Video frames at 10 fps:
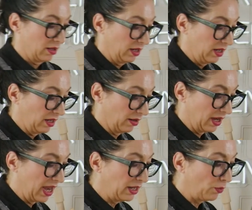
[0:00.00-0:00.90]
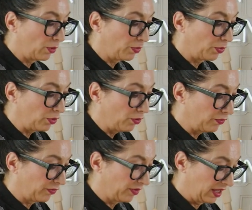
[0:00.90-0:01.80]
Here. And it will
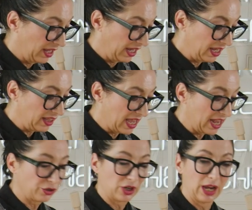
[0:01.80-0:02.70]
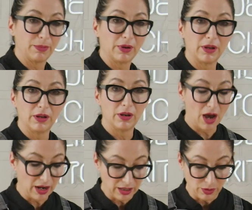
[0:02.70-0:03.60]
proof in that shape.
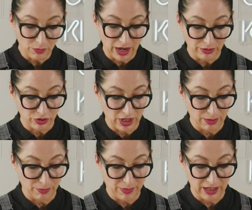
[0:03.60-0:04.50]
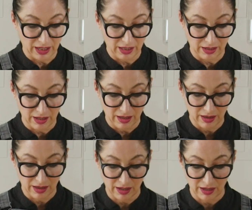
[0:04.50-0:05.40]
Not in the round shape, but in
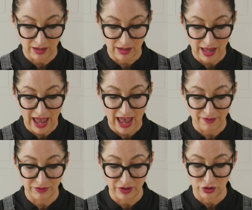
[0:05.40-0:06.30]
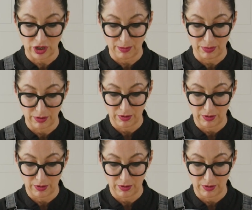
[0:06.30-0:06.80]
the halved shape.